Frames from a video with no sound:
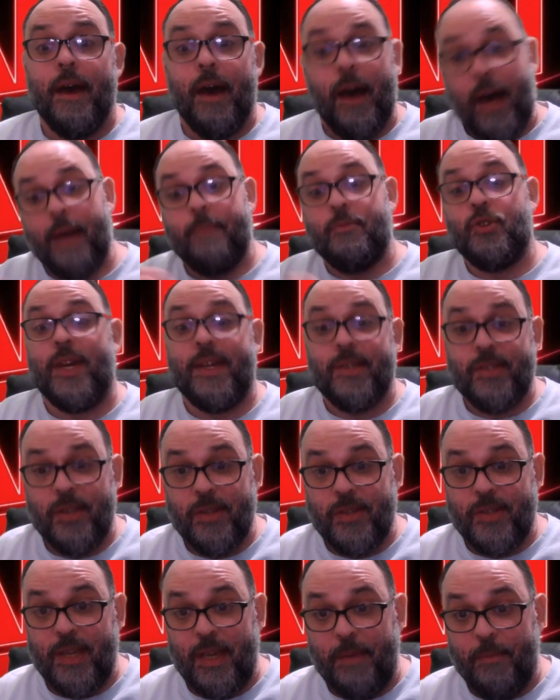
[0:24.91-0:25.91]
I'm
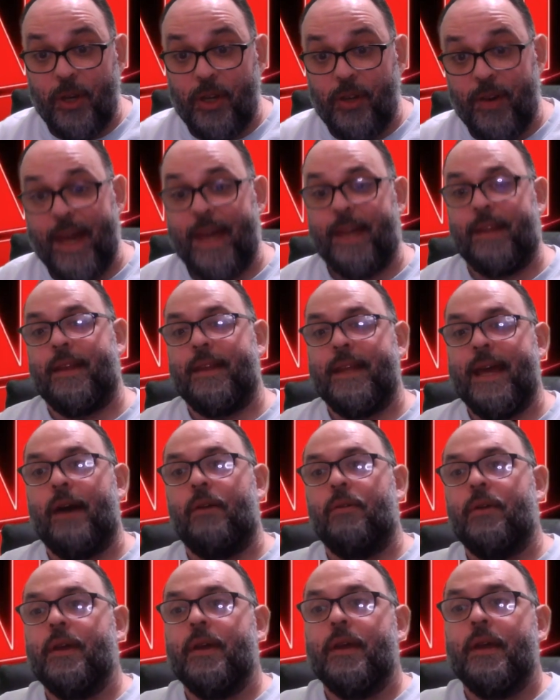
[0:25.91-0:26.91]
Jason C. McLean.
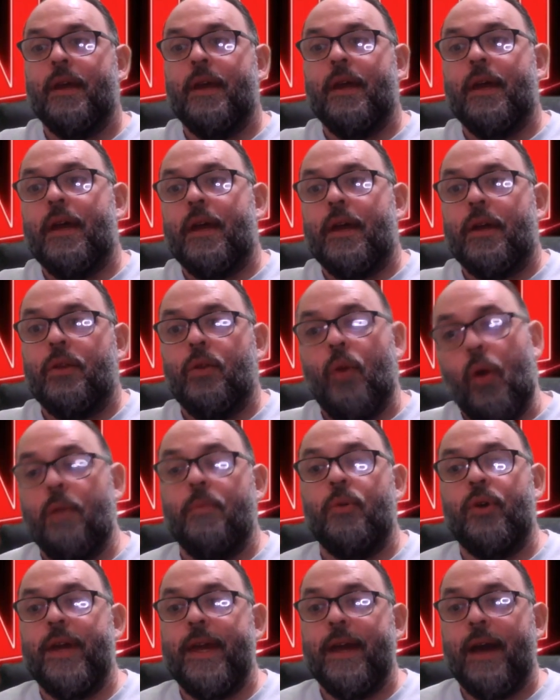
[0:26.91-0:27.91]
Now,
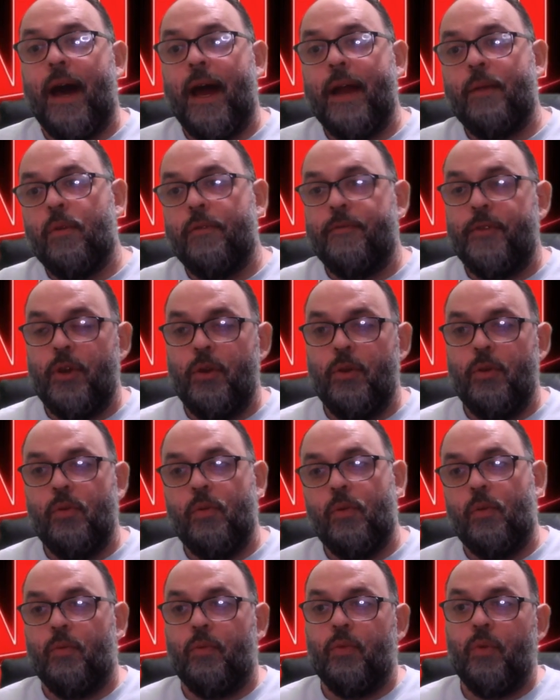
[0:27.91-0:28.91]
normally I
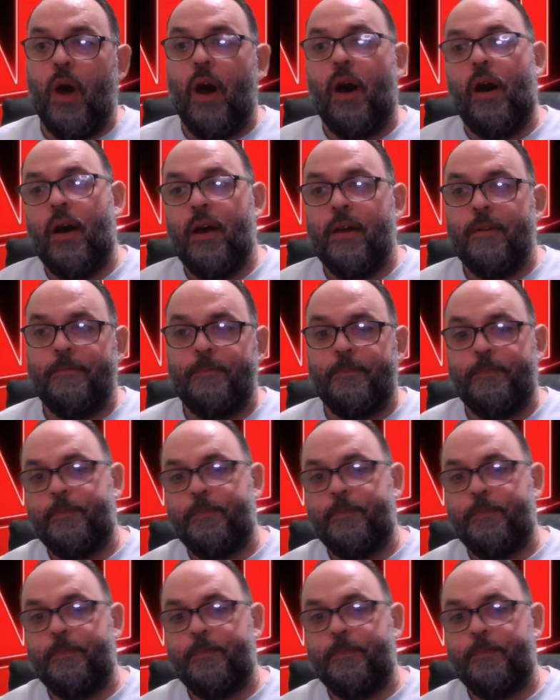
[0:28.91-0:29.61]
review Raw,